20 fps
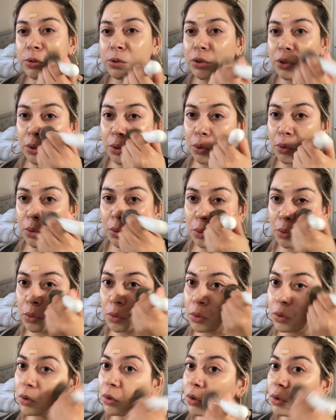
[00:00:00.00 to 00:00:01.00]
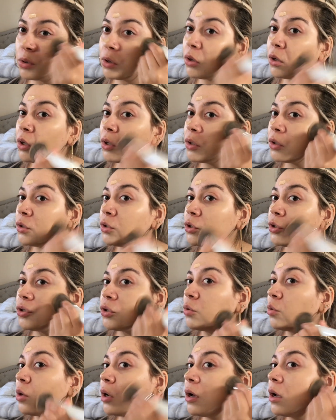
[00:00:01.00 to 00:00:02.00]
two
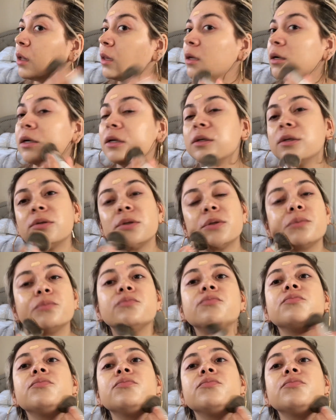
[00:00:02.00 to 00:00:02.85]
colors.